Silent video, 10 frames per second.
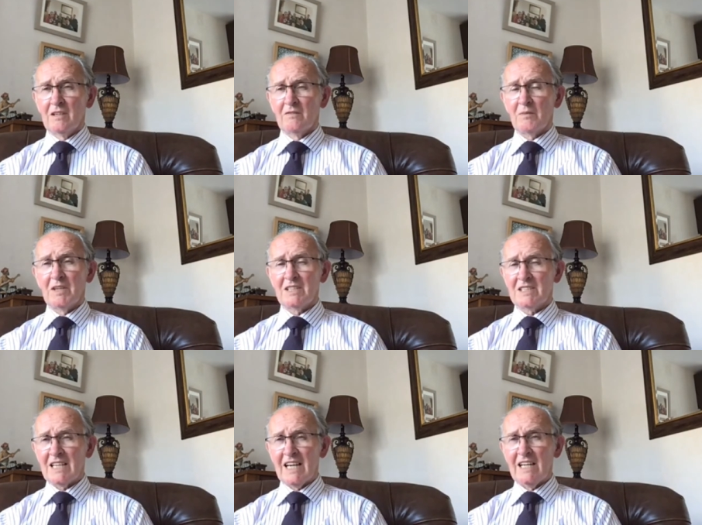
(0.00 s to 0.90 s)
from his
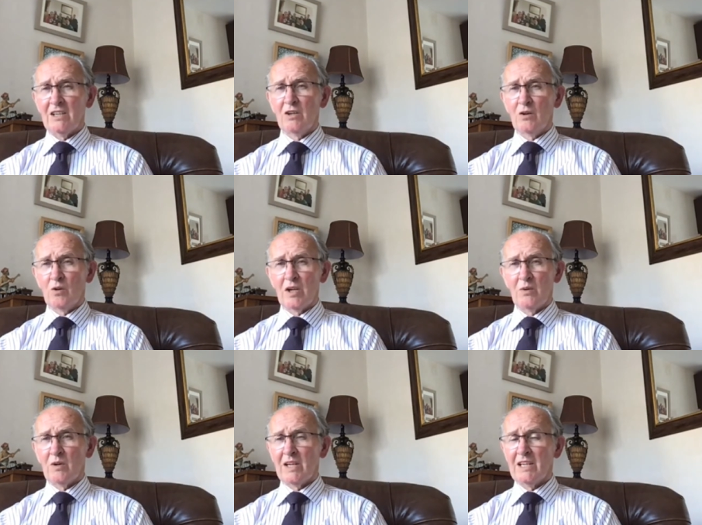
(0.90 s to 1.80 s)
side and glory
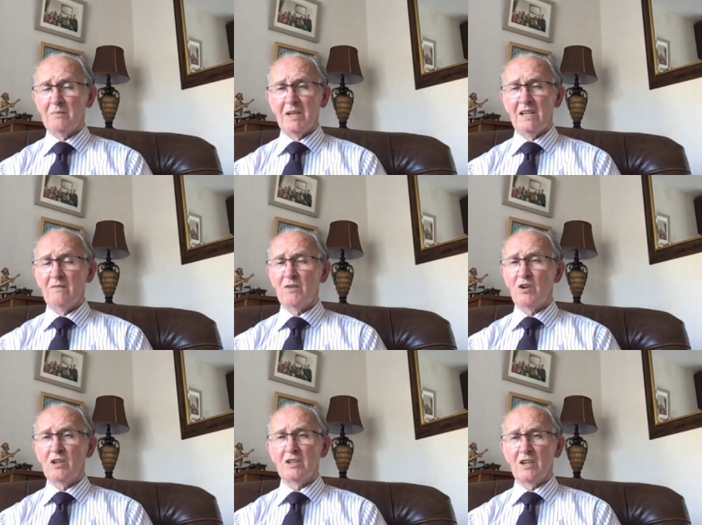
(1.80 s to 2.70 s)
where he had been for
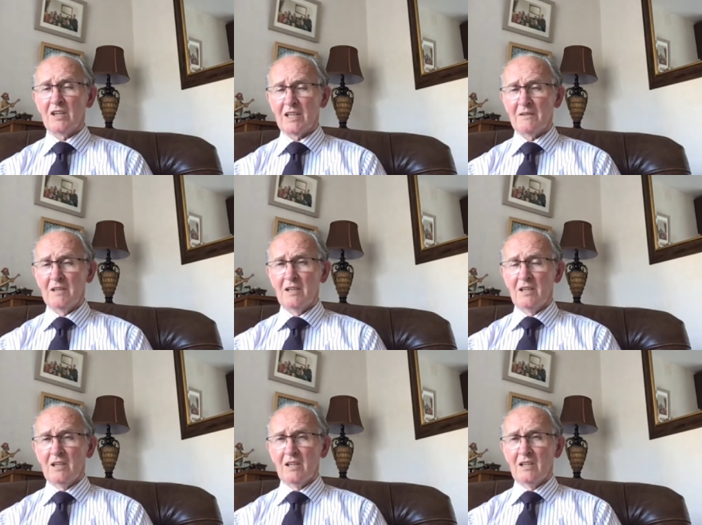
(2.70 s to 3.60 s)
all eternity,
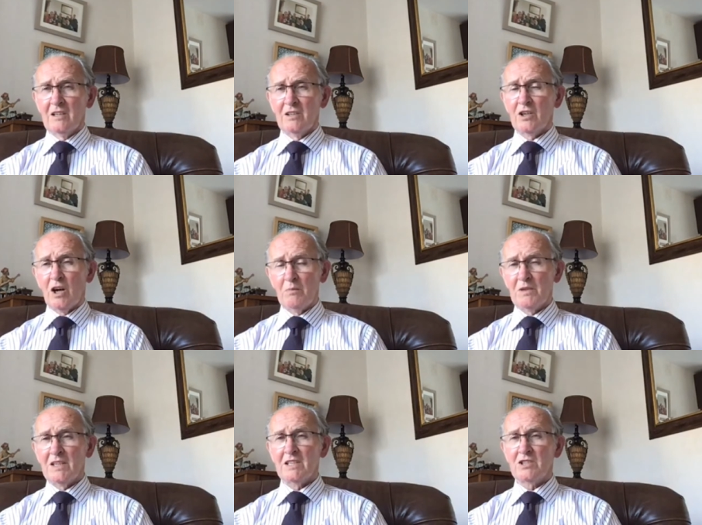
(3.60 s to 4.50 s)
to come
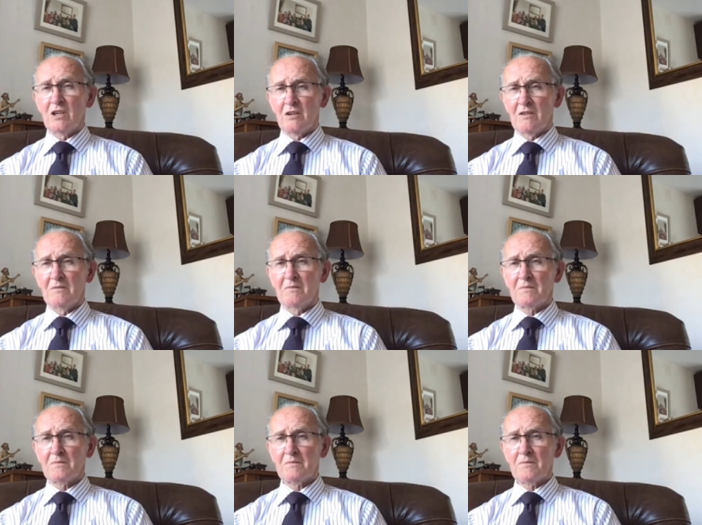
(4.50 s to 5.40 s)
to this earth,
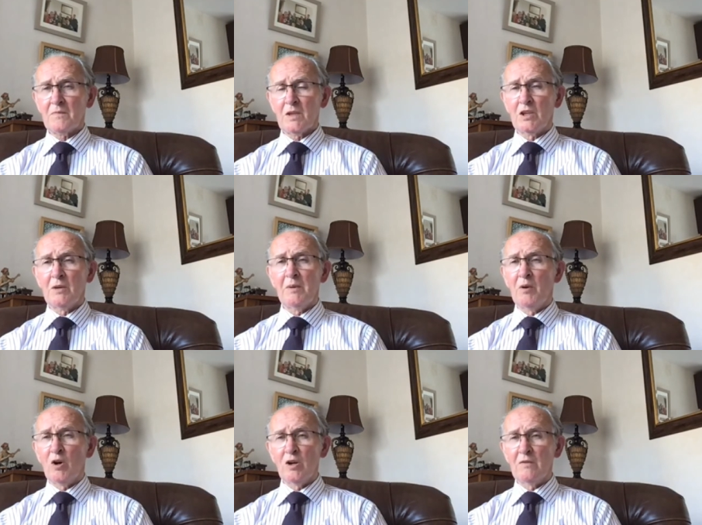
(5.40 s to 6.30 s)
to be
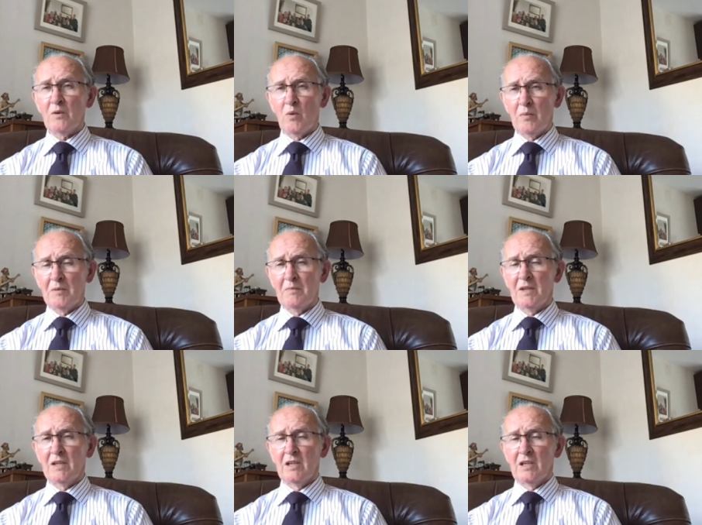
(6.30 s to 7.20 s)
born of a woman,
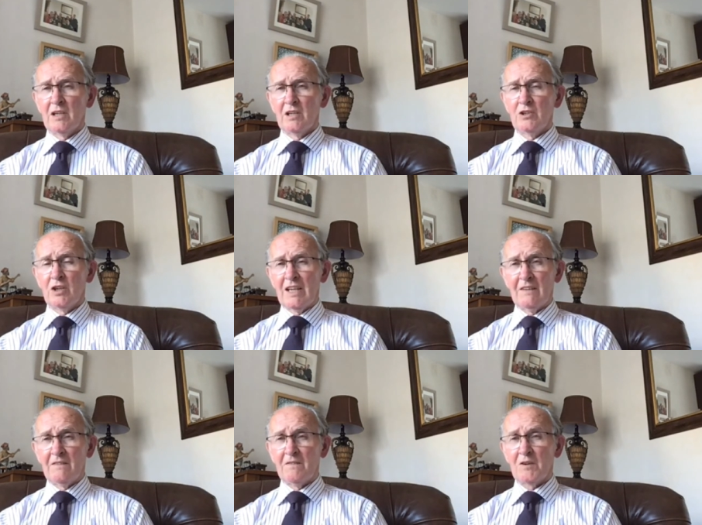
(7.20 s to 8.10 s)
to
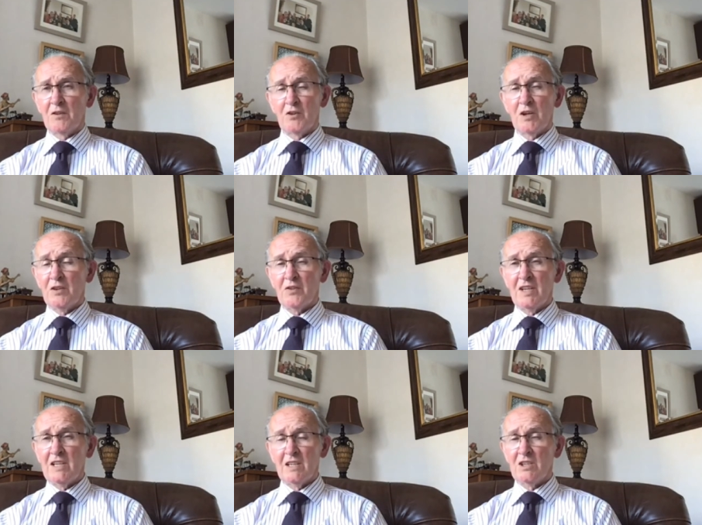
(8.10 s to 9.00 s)
live for 33
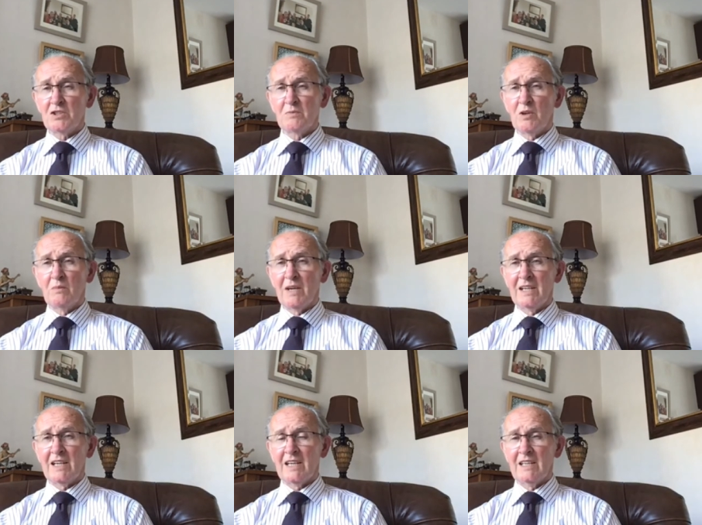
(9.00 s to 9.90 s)
years among
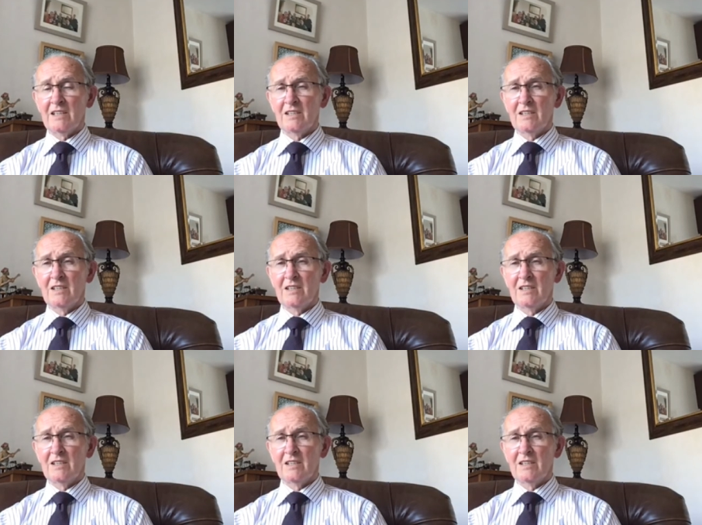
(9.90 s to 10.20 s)
mankind.